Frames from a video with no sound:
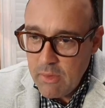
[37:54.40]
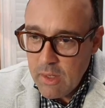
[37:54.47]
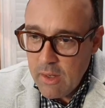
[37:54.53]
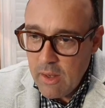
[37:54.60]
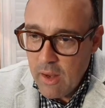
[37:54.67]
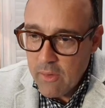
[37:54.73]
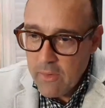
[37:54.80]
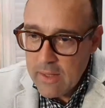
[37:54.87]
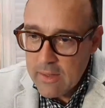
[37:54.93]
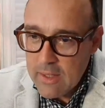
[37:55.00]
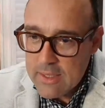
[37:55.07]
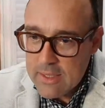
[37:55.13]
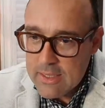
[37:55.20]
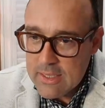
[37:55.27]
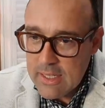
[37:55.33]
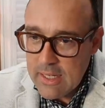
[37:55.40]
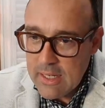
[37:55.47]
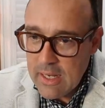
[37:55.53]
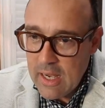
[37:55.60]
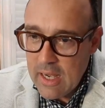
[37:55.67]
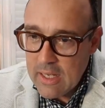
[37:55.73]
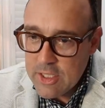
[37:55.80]
right, let's
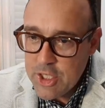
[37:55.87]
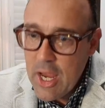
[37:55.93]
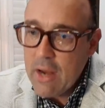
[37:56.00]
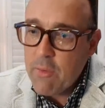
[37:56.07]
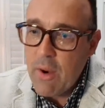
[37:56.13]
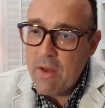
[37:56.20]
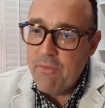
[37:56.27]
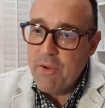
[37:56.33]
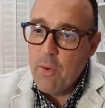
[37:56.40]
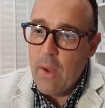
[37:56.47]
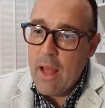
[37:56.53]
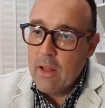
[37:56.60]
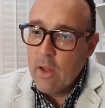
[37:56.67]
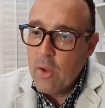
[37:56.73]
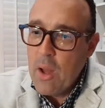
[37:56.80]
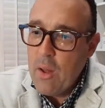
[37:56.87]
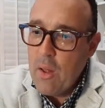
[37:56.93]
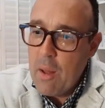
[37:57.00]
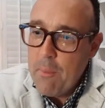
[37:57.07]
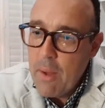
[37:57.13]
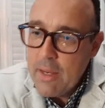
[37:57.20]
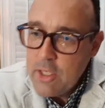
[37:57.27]
see. Jack Redview, LOL,
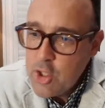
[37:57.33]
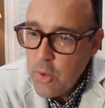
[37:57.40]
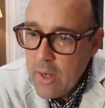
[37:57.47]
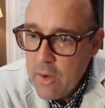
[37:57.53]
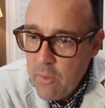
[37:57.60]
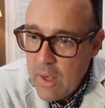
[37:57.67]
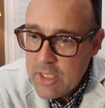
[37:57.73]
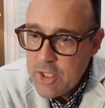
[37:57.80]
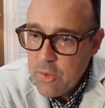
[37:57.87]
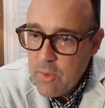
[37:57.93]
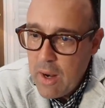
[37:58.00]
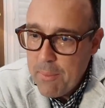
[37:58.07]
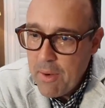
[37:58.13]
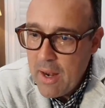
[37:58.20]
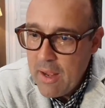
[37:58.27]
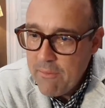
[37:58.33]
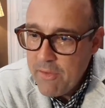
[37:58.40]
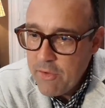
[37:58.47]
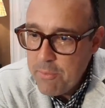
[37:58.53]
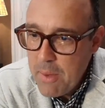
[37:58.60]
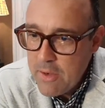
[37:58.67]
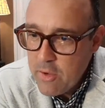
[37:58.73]
I'm enjoying watching Robert have
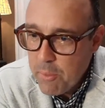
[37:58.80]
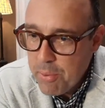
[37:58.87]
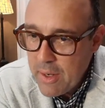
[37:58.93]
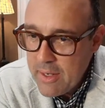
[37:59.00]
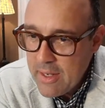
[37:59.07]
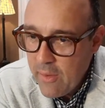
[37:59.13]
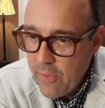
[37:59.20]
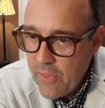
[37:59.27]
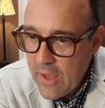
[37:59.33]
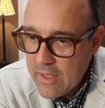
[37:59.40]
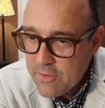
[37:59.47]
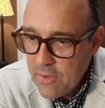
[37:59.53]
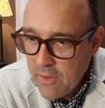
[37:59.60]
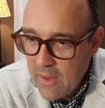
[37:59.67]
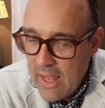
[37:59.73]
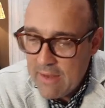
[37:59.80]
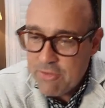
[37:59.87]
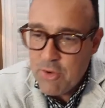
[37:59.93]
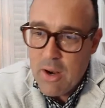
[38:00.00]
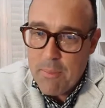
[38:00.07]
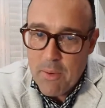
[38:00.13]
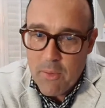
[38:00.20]
this mental breakdown. Thanks for the
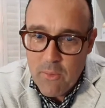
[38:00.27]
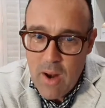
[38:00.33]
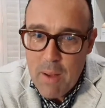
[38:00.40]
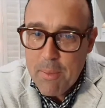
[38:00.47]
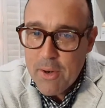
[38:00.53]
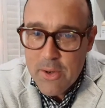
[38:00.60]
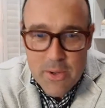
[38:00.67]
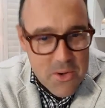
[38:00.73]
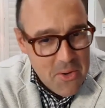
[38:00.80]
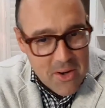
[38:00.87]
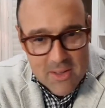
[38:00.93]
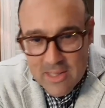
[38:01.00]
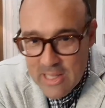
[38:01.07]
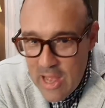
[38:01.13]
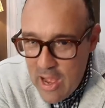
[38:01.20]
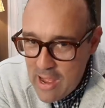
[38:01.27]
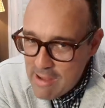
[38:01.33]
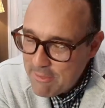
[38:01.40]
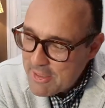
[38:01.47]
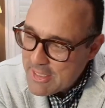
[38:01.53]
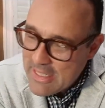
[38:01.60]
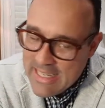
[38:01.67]
laughs, Robert. Robert New York
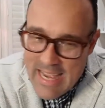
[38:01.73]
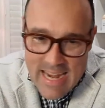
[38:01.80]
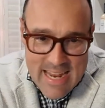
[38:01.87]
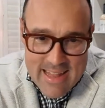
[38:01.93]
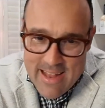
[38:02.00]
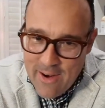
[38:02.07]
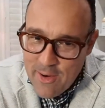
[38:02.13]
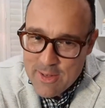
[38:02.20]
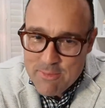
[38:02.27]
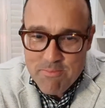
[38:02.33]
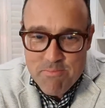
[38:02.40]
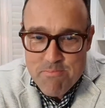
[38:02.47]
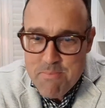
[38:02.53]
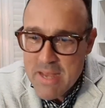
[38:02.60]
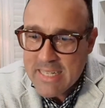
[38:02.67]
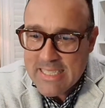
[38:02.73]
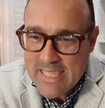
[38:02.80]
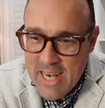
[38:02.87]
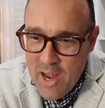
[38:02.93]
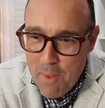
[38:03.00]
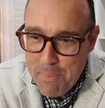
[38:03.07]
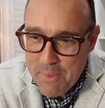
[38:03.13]
loves to get in there and mix
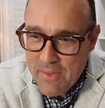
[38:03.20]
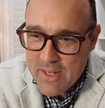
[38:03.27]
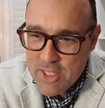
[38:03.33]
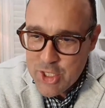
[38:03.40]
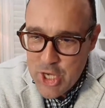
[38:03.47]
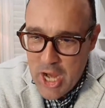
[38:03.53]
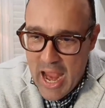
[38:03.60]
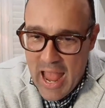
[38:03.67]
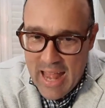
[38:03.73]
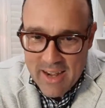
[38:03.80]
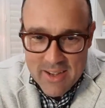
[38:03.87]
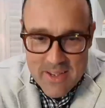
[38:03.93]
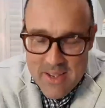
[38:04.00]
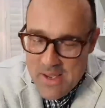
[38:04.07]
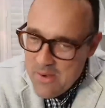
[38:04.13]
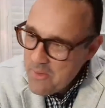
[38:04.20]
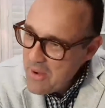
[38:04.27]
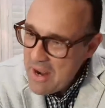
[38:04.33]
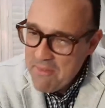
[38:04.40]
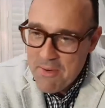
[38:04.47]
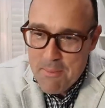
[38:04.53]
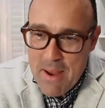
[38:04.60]
it up in the chat.
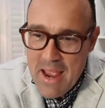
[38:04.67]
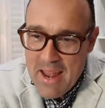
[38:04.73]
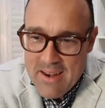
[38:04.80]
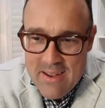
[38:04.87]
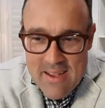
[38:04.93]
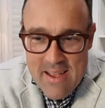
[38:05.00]
Whatever, man.